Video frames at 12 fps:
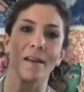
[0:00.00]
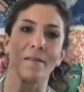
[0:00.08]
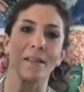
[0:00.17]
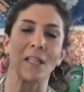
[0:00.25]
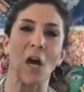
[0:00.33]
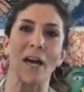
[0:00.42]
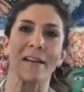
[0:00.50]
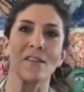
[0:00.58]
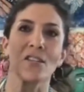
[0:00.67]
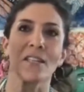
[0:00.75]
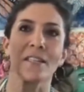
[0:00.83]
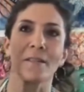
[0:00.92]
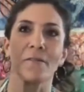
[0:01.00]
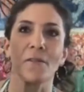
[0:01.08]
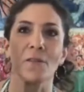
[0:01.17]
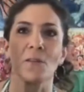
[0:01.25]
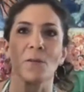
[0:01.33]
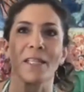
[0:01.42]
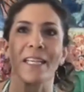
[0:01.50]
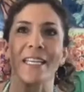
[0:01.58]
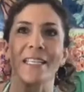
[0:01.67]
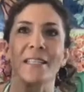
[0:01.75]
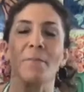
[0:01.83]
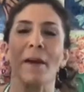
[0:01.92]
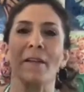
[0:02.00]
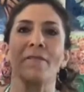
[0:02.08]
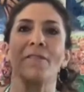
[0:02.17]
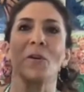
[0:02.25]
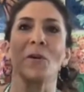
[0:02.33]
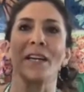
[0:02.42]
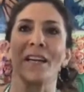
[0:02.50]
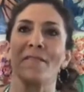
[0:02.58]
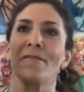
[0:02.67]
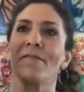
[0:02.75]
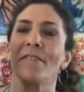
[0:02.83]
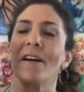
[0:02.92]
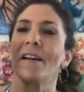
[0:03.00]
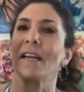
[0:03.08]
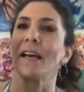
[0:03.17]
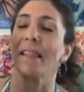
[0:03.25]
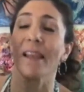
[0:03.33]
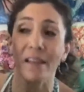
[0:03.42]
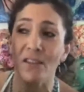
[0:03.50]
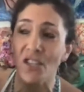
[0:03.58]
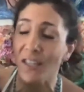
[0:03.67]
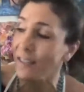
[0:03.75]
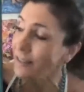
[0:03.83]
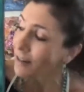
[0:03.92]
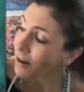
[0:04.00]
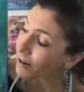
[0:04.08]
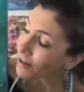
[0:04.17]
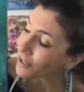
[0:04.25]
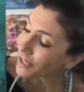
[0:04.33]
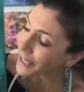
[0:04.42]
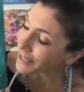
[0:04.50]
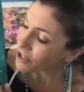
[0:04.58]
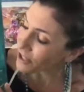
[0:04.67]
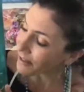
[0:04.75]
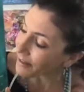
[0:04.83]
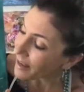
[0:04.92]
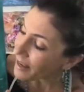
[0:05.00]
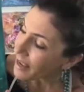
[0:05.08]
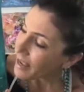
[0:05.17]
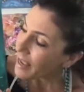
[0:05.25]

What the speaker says: launch, it's the first release in my Flora and Fauna collection, art collection.